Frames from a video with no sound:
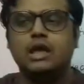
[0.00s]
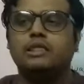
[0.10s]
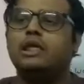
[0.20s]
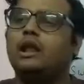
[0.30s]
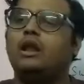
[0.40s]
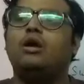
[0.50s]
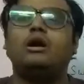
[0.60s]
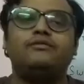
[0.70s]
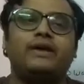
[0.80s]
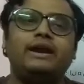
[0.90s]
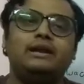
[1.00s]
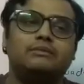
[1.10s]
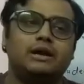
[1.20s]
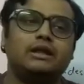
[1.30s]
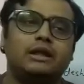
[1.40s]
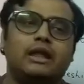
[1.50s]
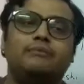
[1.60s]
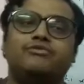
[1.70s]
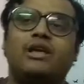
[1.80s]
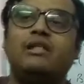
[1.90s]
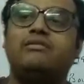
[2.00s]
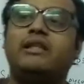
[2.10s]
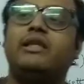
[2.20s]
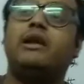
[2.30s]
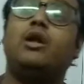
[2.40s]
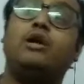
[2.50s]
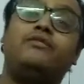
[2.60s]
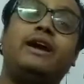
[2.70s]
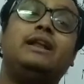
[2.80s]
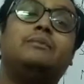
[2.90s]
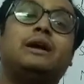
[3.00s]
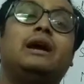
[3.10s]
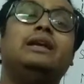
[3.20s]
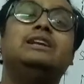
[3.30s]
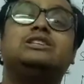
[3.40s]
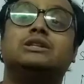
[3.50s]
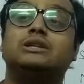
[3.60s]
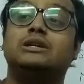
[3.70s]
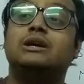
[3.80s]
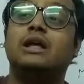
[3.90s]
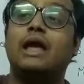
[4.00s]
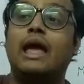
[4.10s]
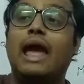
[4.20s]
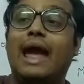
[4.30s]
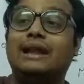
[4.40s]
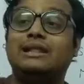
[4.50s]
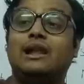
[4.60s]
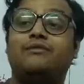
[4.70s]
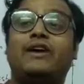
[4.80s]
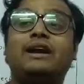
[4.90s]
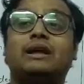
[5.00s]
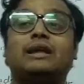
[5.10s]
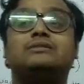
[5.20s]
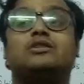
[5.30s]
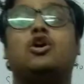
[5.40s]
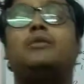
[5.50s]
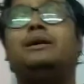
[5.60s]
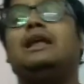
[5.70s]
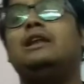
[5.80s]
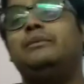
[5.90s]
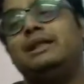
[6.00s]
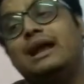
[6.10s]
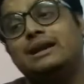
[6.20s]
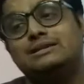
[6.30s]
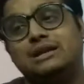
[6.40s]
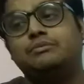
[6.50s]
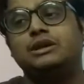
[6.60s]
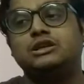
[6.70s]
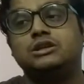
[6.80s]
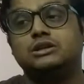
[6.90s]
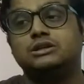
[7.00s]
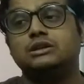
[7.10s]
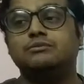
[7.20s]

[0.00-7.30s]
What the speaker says: They will not fight among themselves and they will not fight among each other, and they will fight against a common enemy, that is the Britishers.